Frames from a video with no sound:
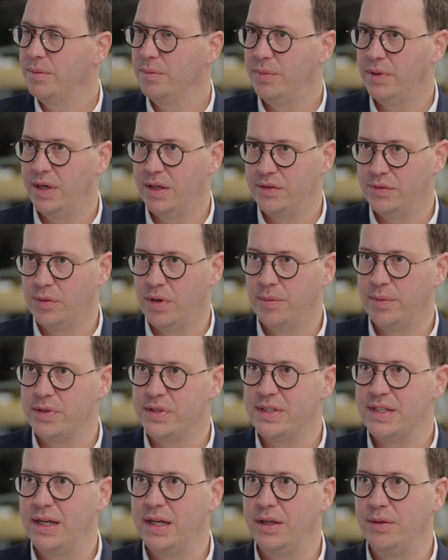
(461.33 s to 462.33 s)
but as
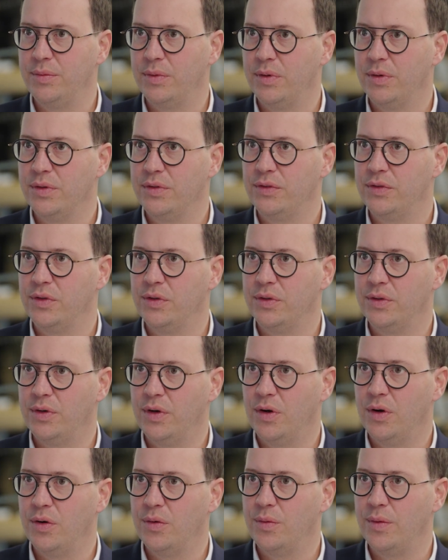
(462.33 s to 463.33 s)
Robert said, we're also
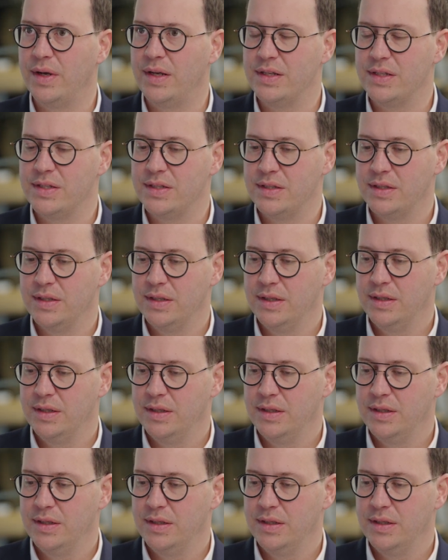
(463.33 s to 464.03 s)
always